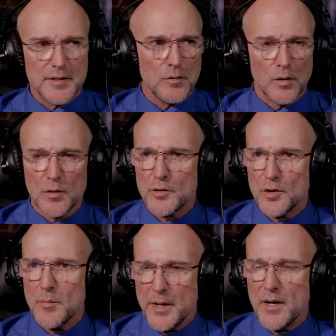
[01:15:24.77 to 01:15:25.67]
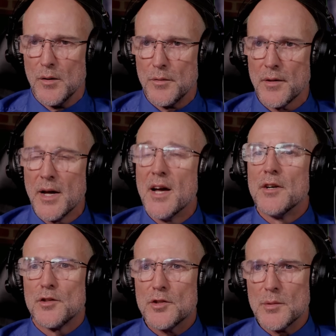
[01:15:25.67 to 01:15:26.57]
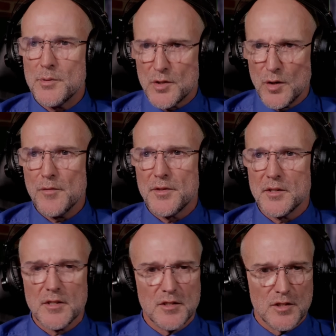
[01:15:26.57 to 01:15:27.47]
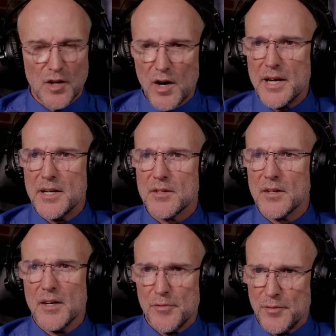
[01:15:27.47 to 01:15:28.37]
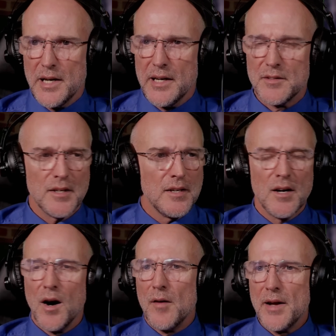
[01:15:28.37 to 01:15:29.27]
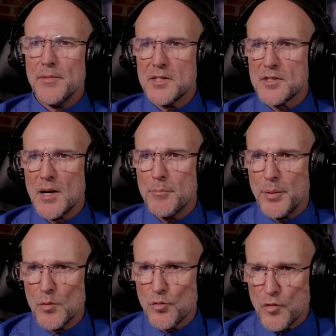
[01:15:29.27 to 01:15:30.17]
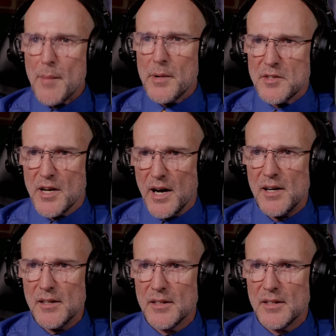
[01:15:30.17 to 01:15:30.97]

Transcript: long-term health, to subserve the desired effect of having some parameter